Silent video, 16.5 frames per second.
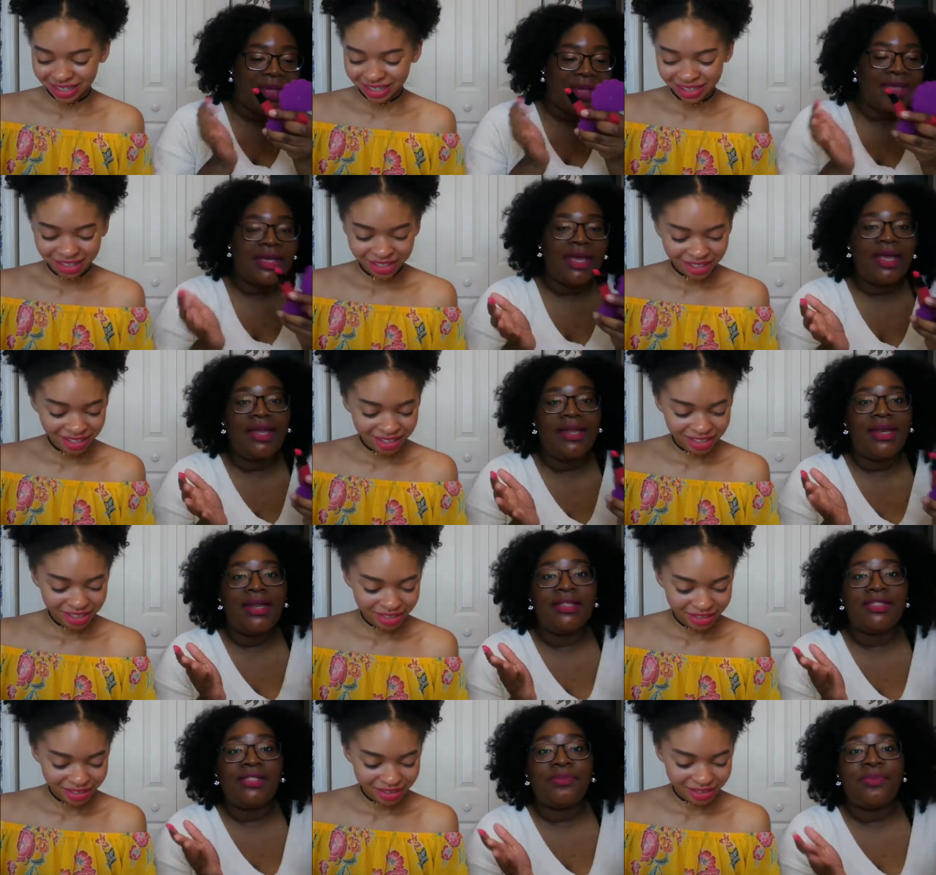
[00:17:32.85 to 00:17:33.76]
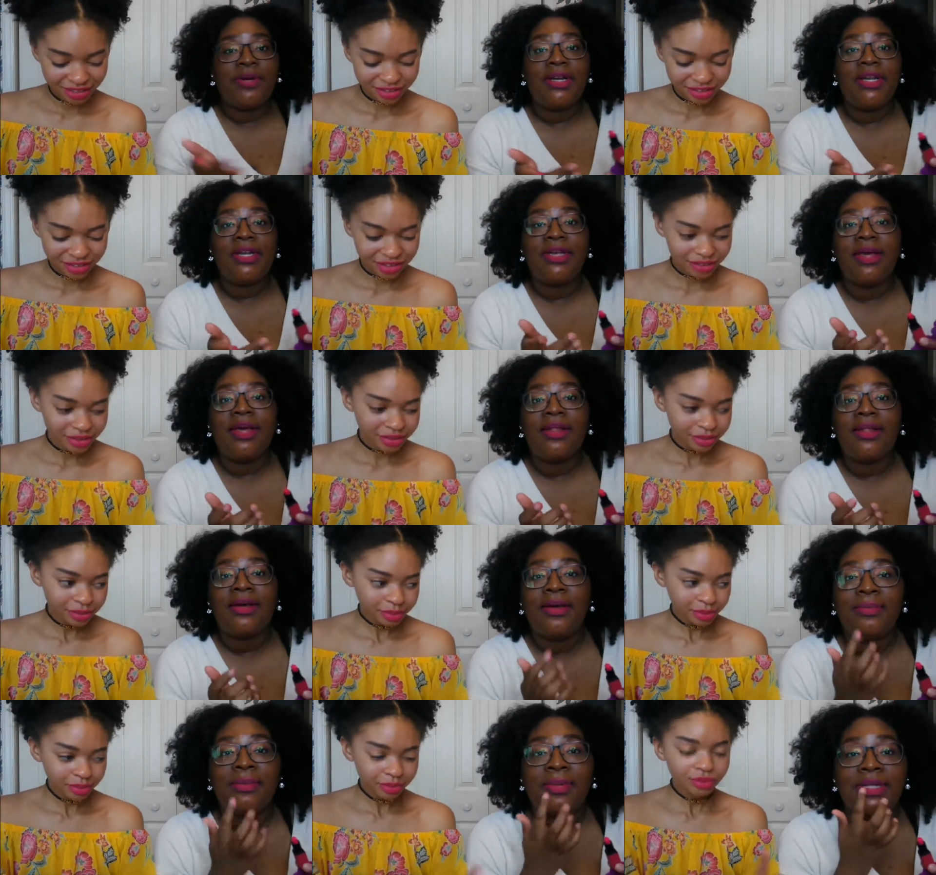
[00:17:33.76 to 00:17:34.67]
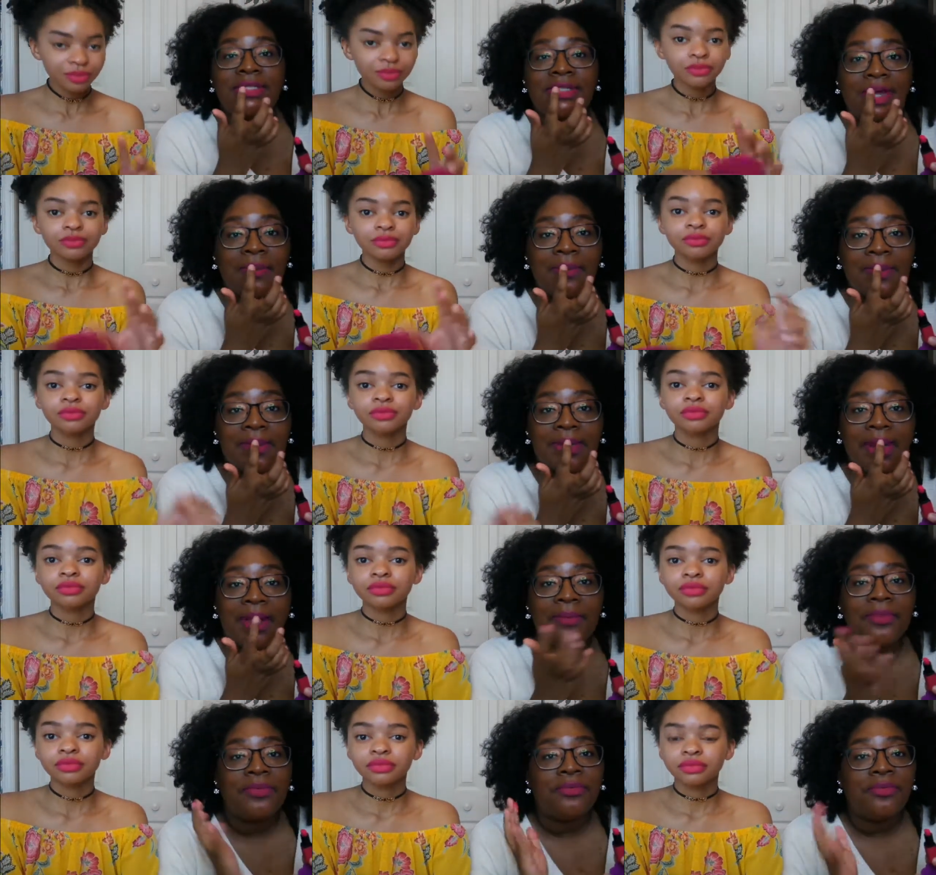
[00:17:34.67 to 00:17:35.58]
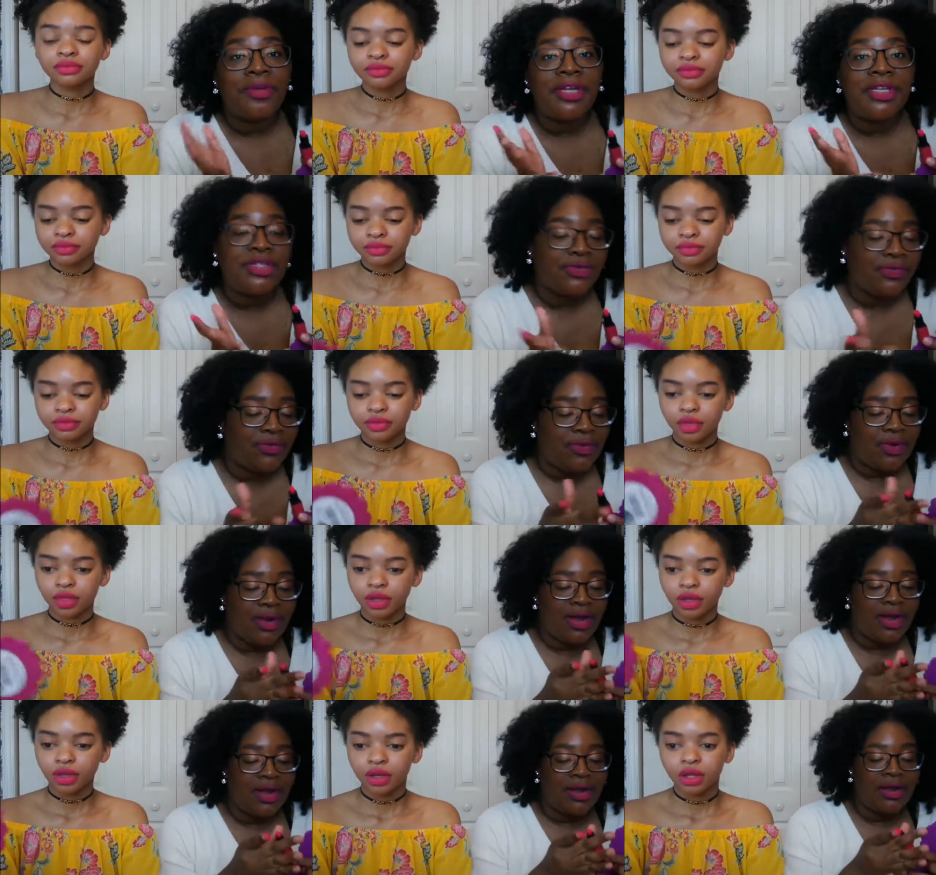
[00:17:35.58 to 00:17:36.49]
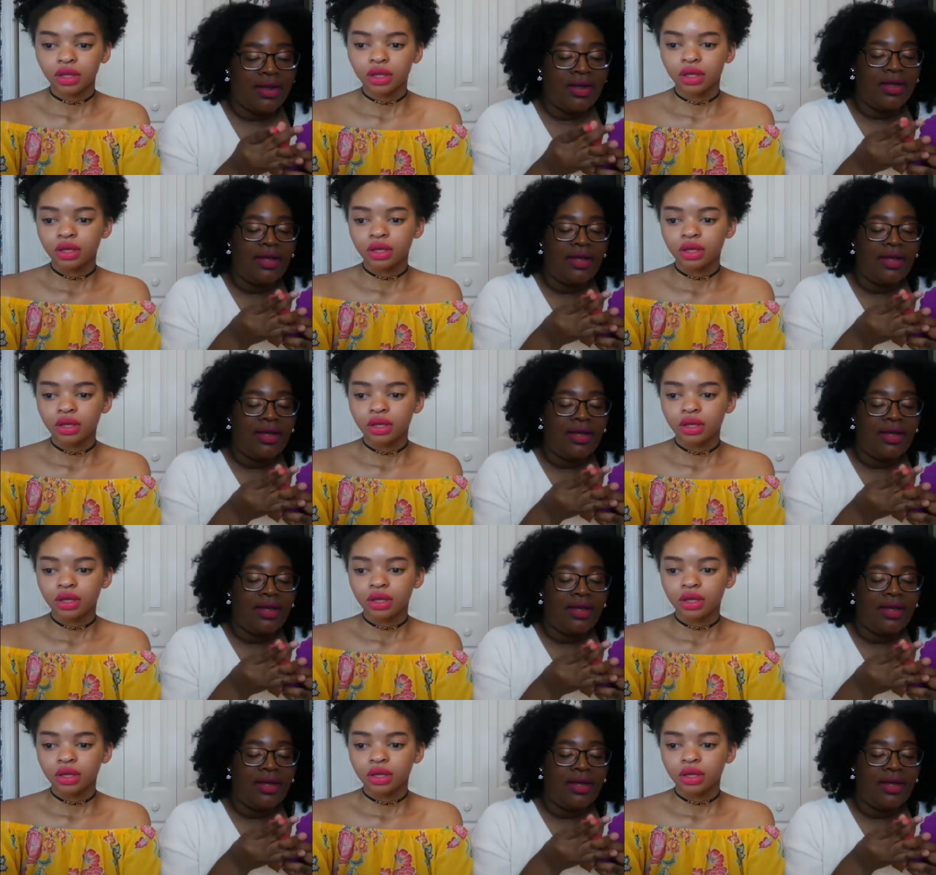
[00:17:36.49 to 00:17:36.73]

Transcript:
Speaker 1: Again, it's a pretty color, but it's not one that I would reach for.